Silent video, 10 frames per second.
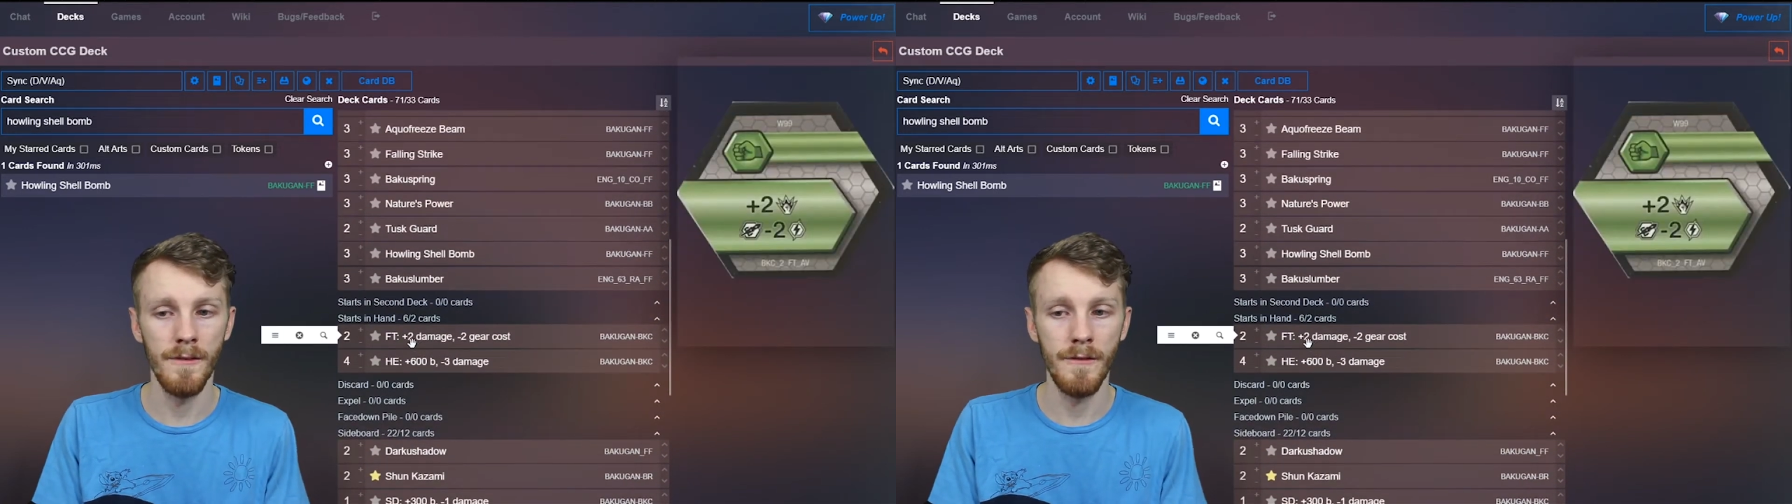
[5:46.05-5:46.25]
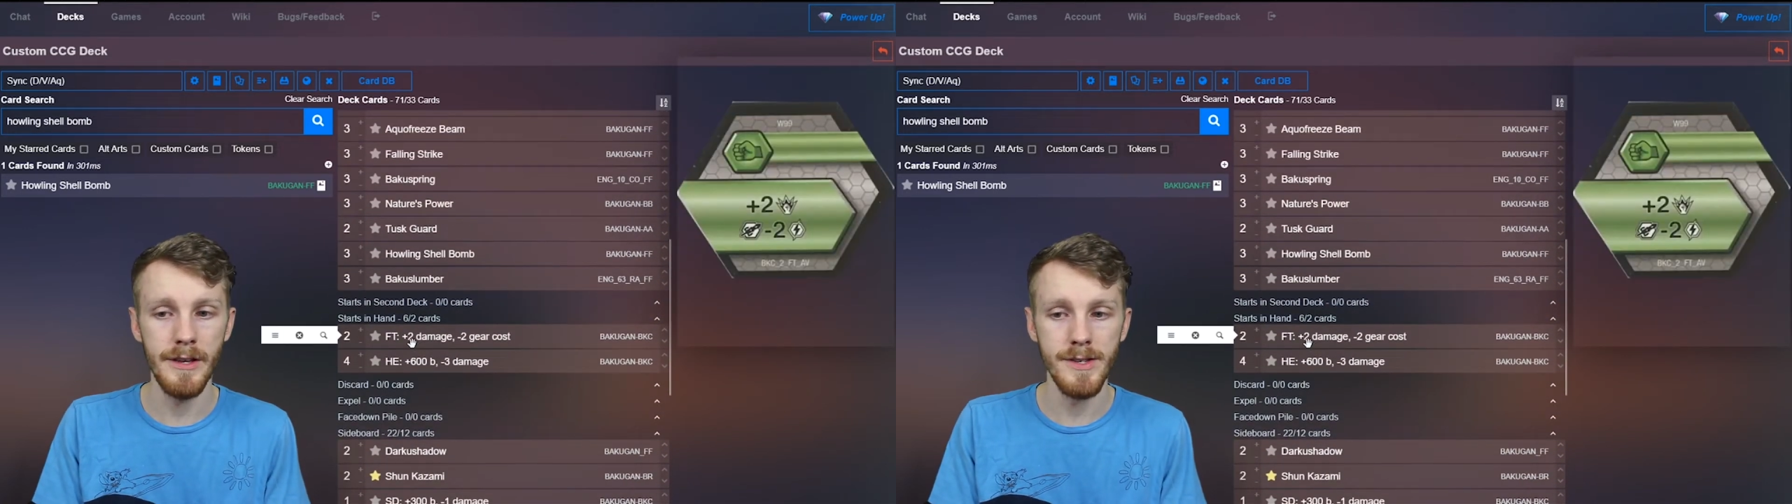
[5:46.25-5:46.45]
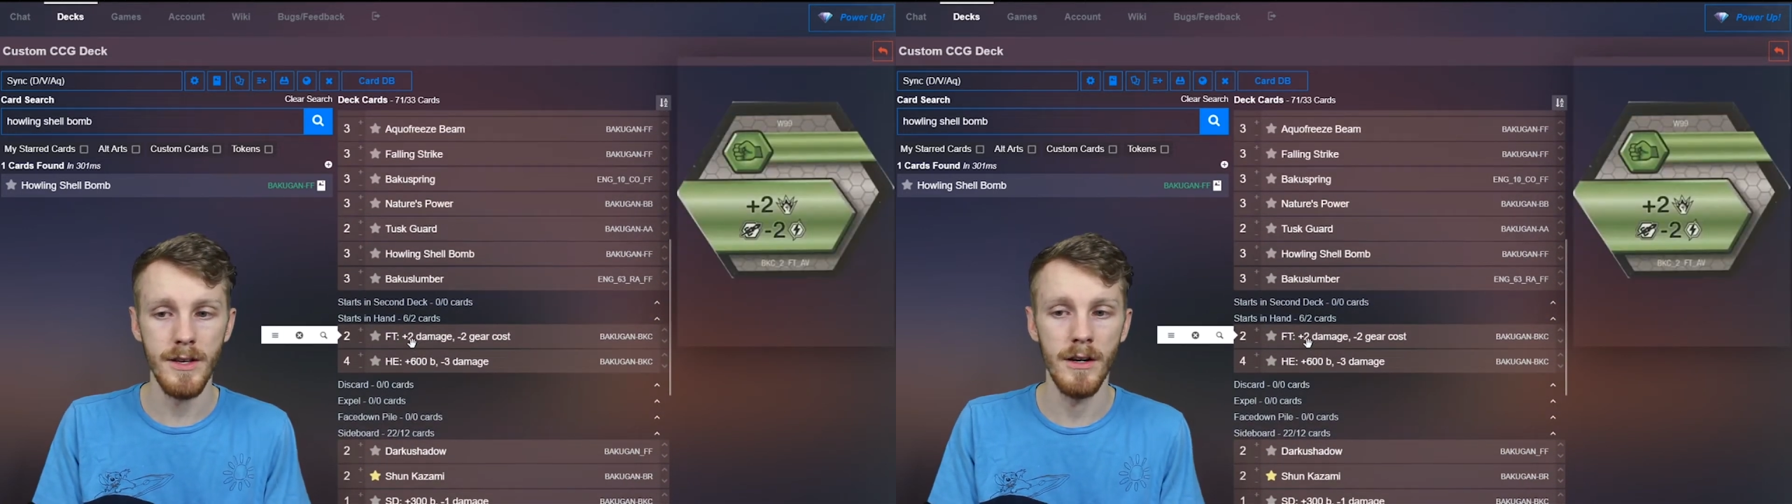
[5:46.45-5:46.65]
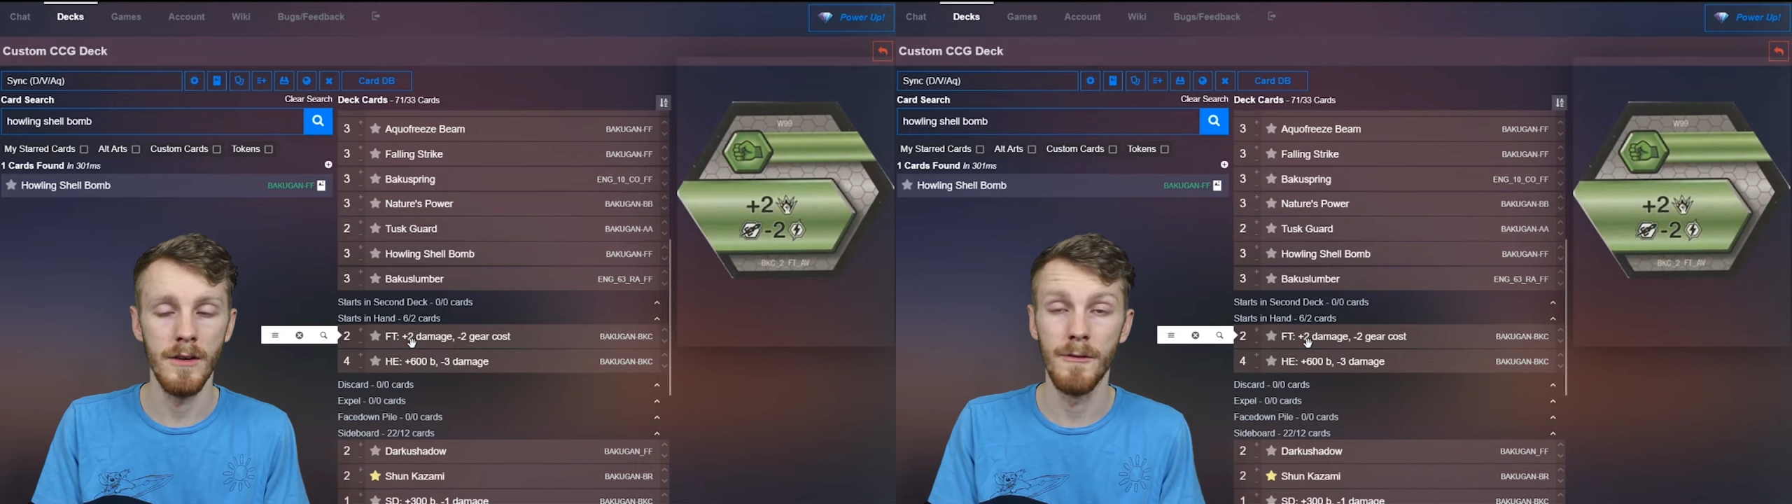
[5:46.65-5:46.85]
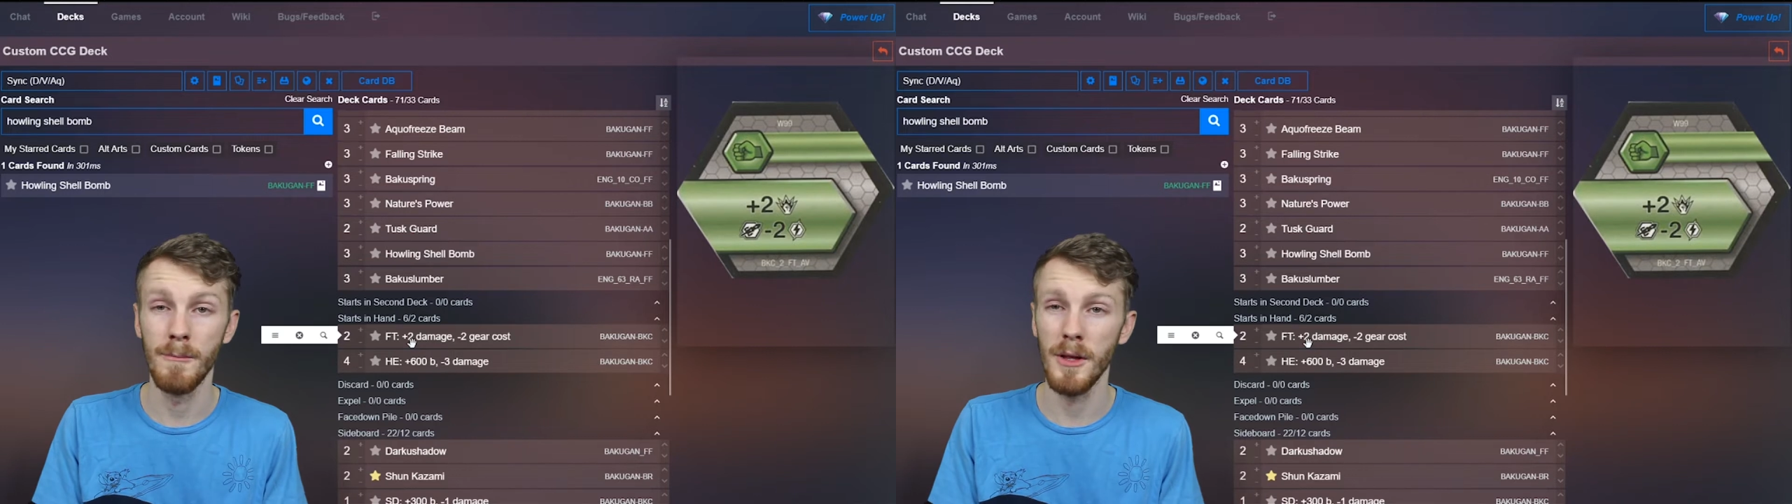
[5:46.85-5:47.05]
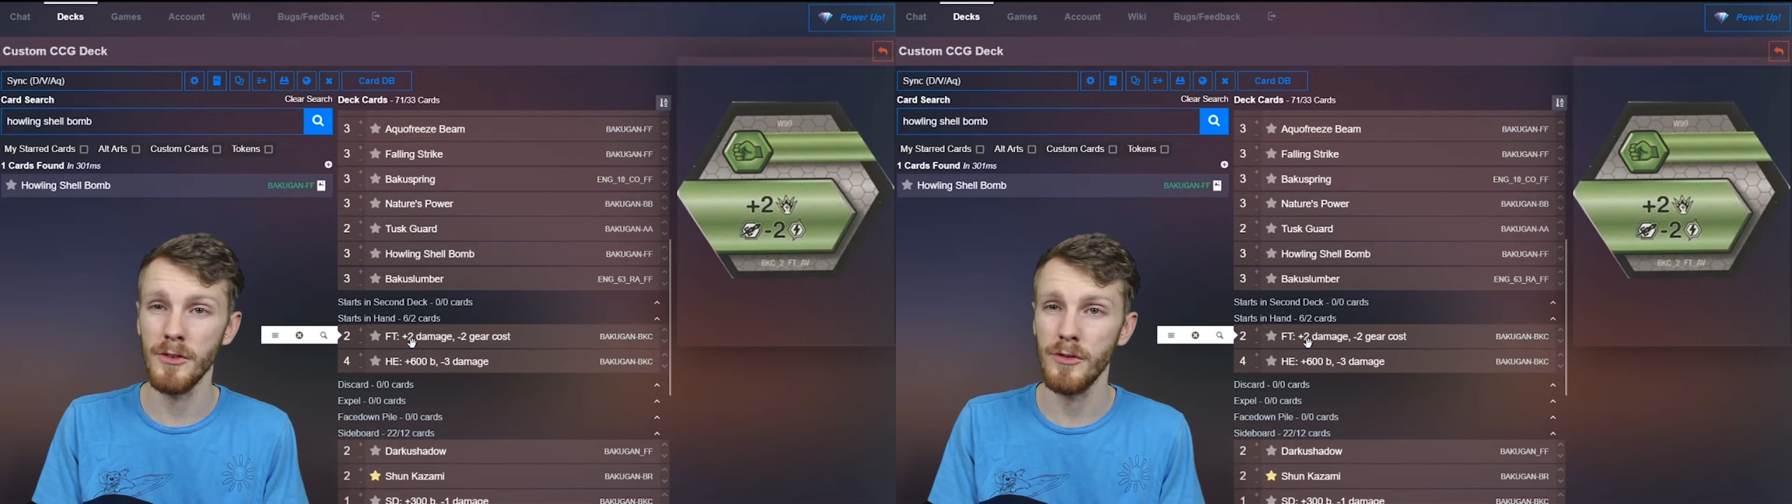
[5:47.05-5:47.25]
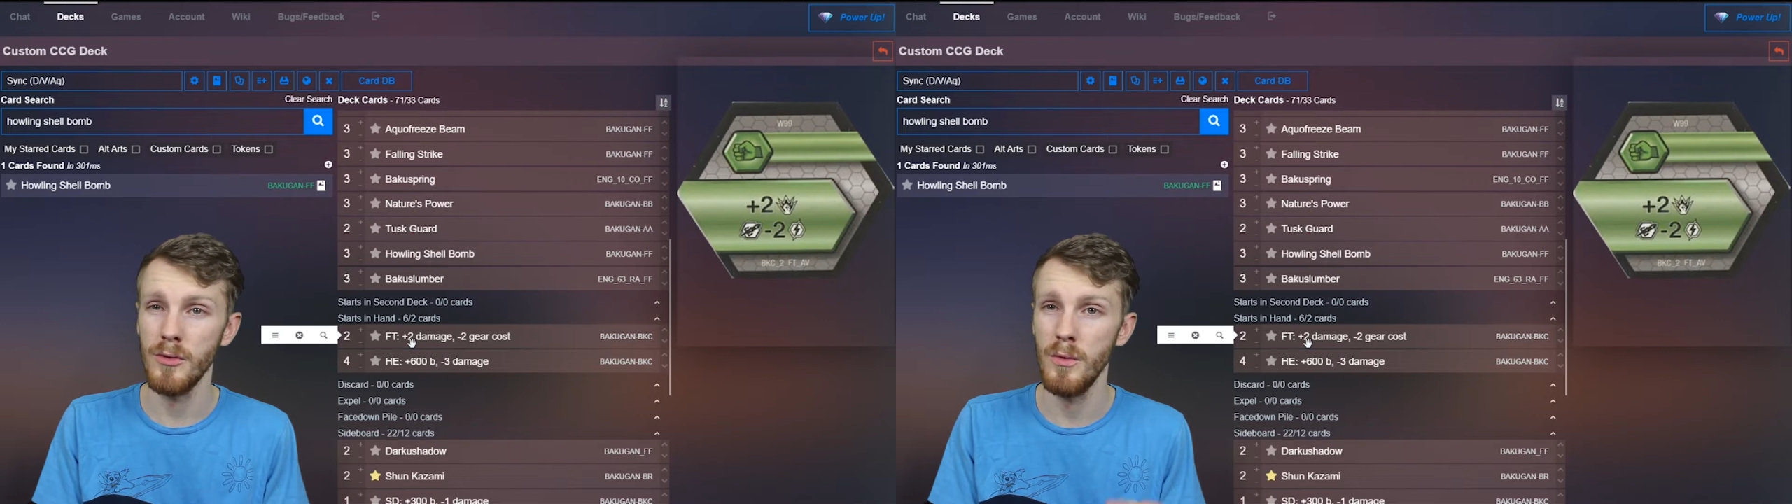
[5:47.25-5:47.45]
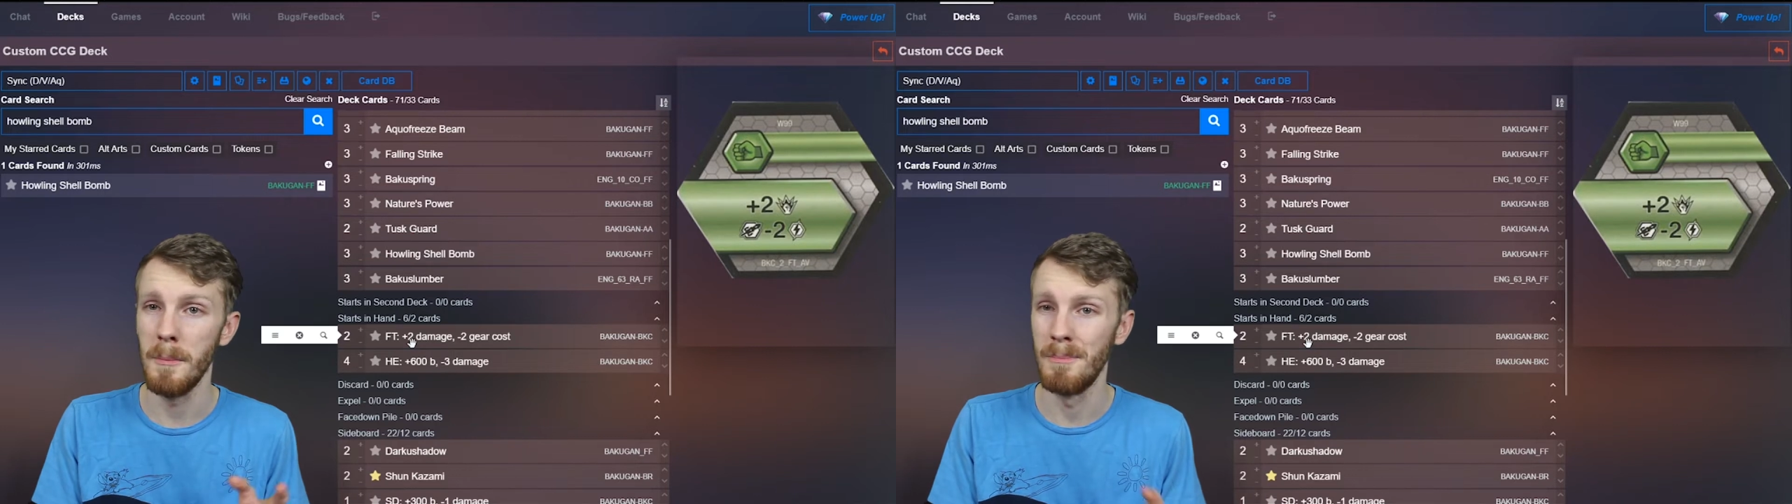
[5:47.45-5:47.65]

fists of +2